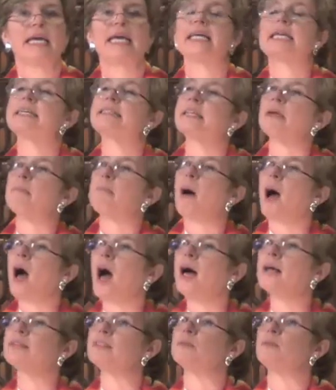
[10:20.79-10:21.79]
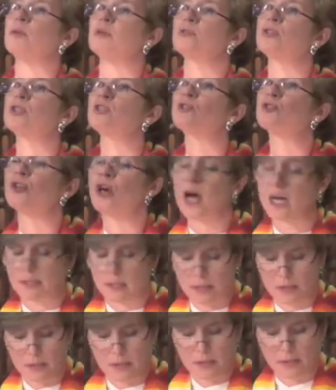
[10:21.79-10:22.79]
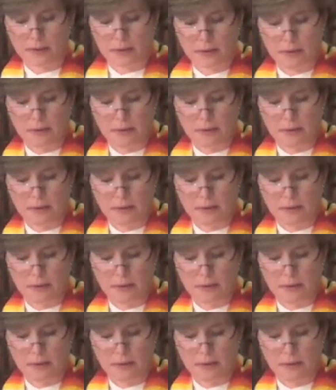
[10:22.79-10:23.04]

it is impossible to trust.